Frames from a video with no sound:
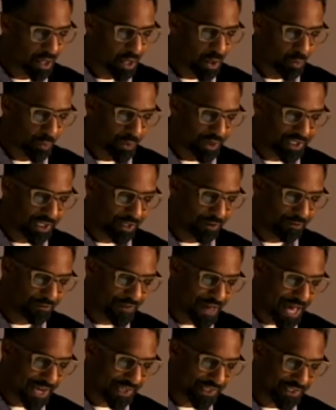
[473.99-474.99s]
we see
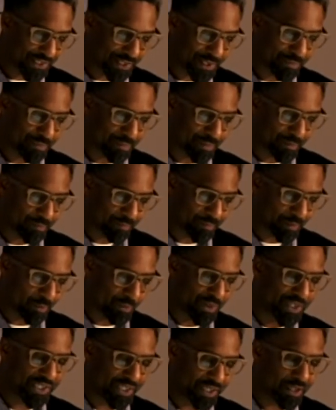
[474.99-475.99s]
fascism, we
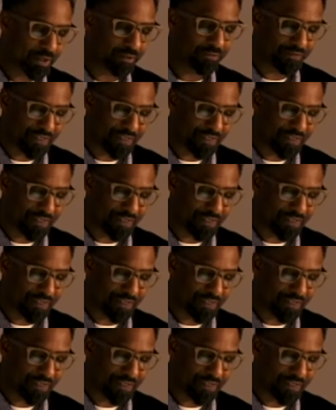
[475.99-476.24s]
see that